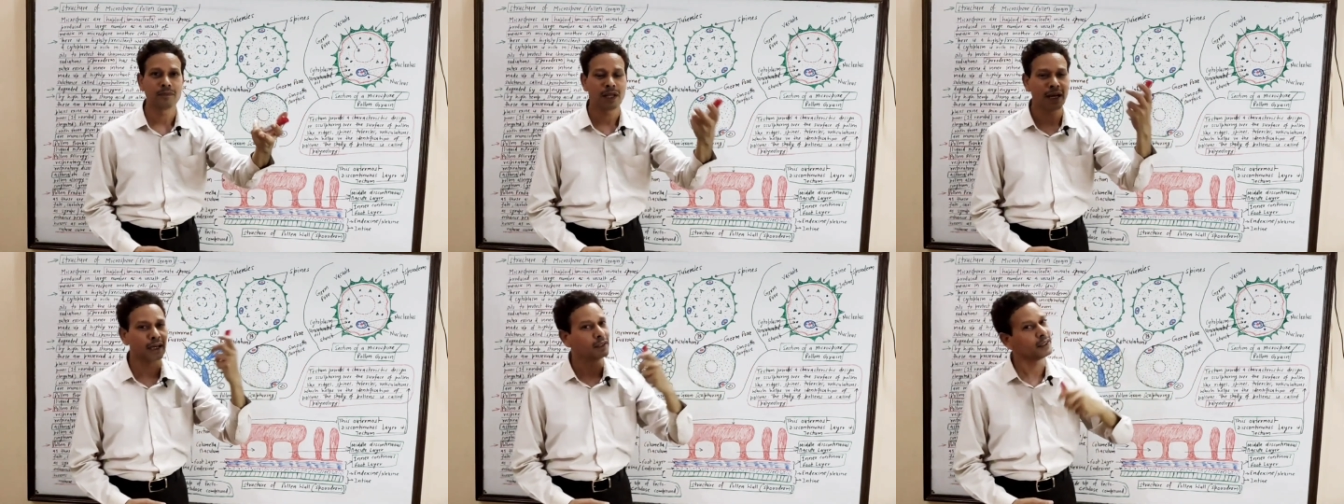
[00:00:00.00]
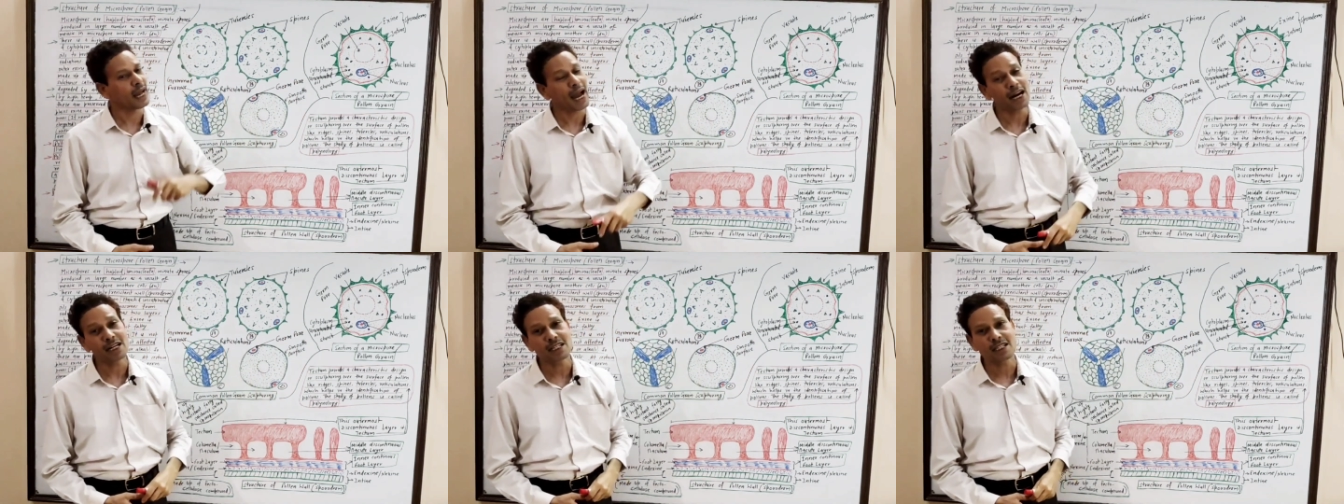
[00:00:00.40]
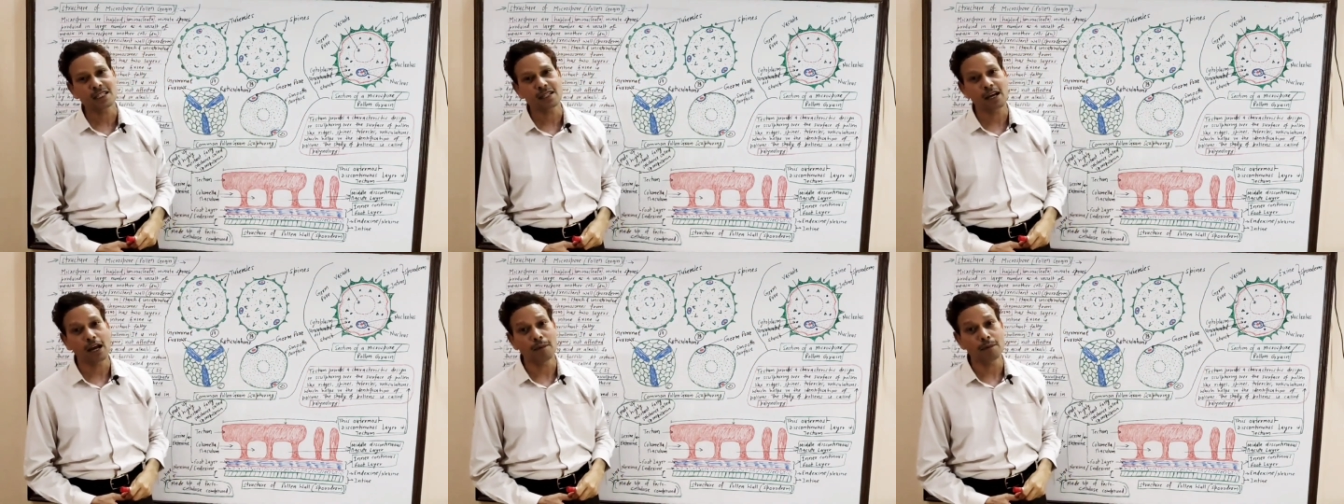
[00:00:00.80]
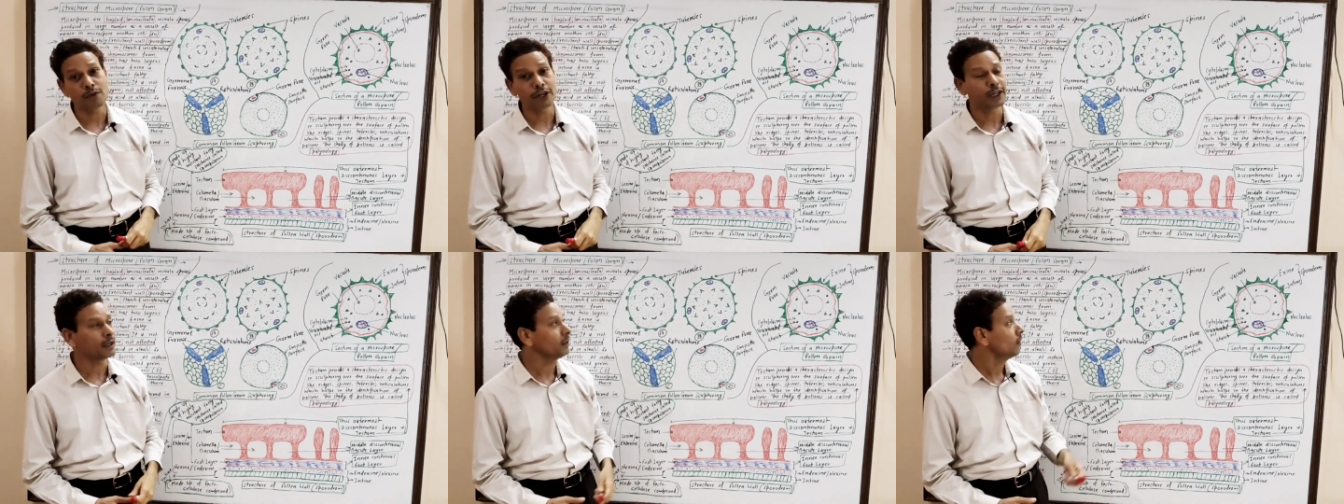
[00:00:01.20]
And that
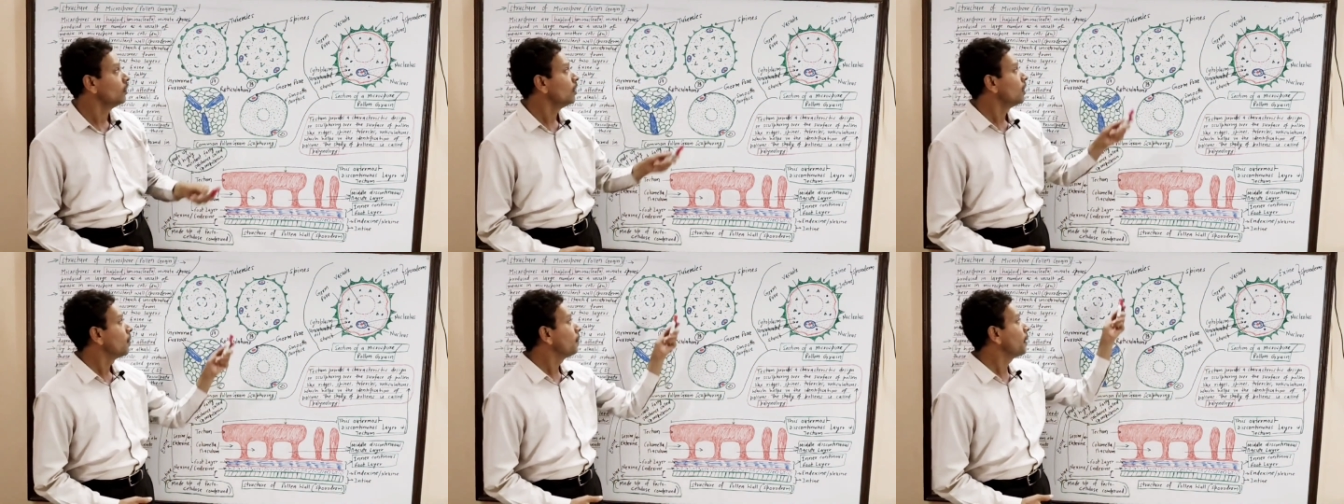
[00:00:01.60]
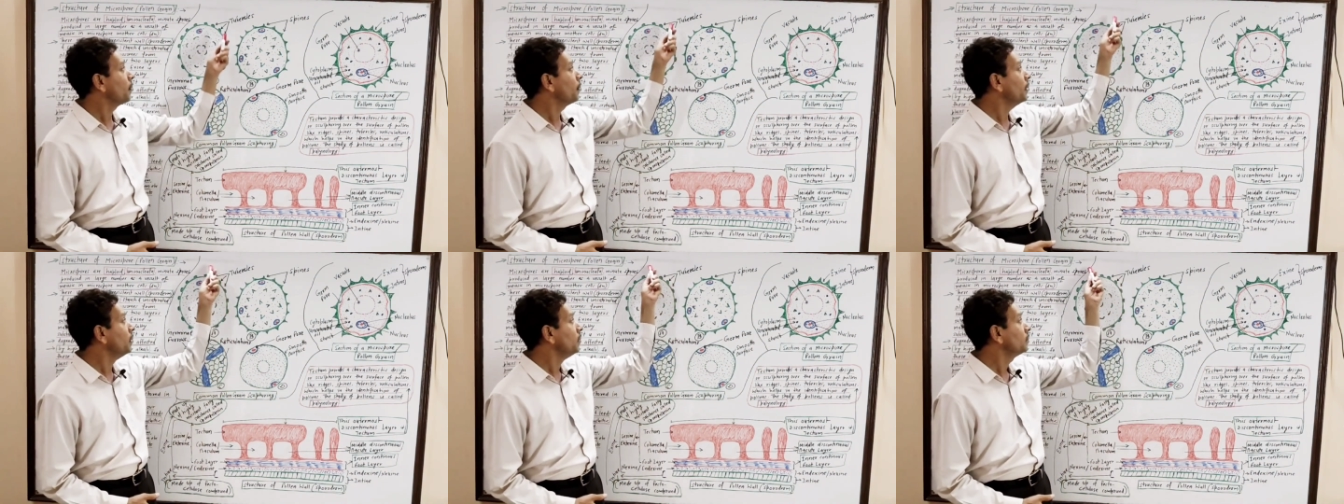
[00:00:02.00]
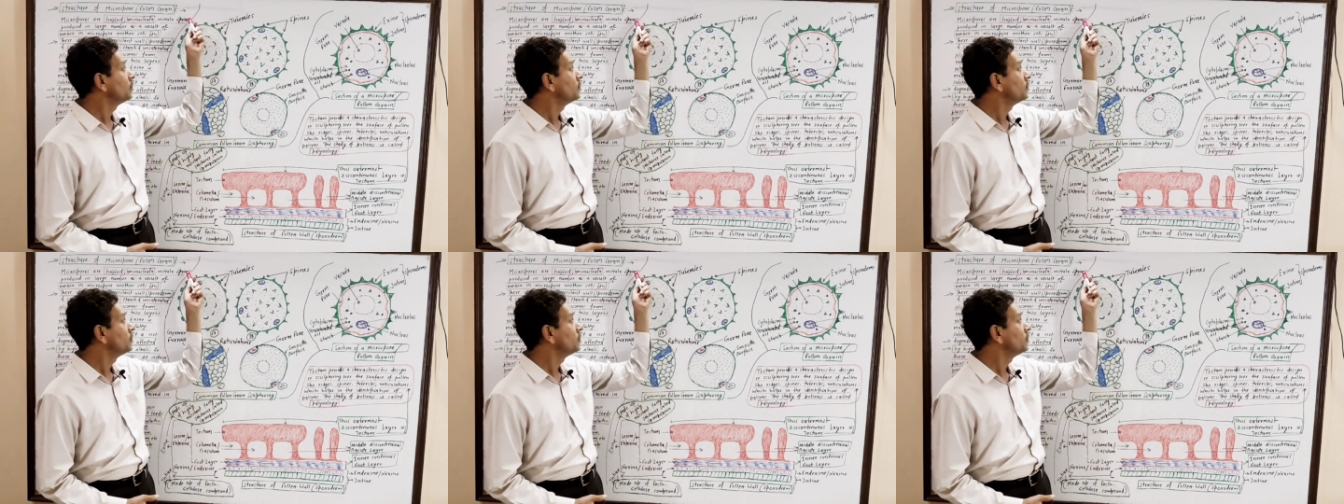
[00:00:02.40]
sculpturing may be